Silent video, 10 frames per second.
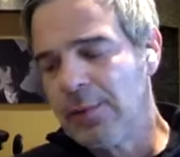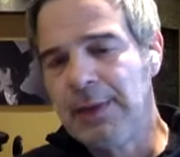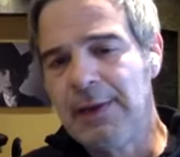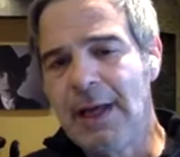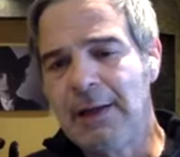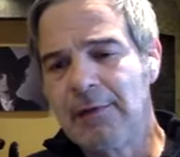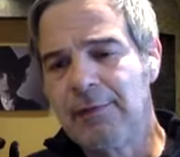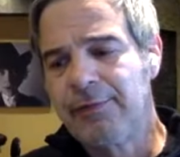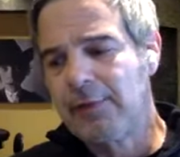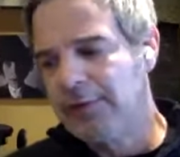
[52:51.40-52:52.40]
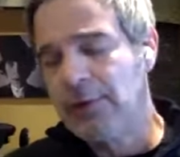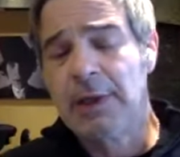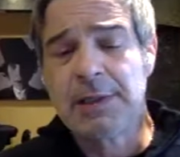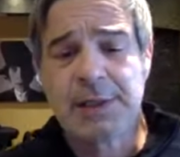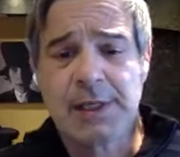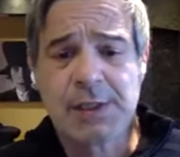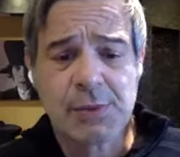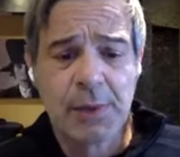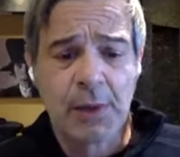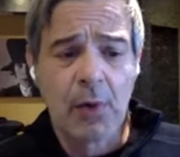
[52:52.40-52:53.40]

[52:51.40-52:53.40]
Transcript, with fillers: be the end of, of the United States as we know it.